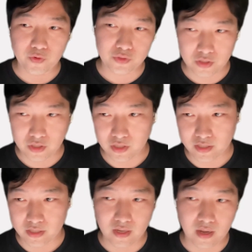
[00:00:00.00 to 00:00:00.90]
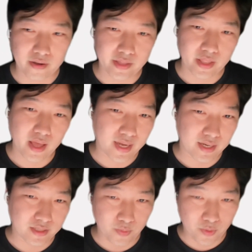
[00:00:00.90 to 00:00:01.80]
on to the design
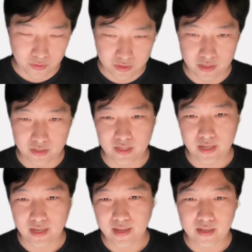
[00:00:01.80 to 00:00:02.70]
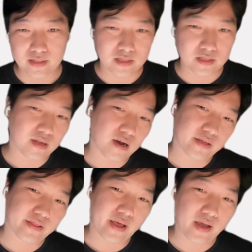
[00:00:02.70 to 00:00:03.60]
as a process and
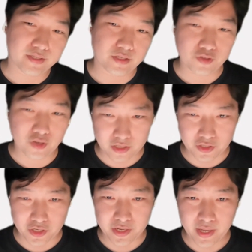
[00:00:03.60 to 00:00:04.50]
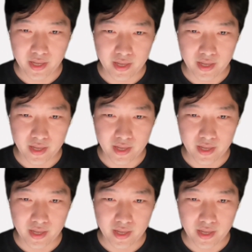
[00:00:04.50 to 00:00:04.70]
design as a strategy.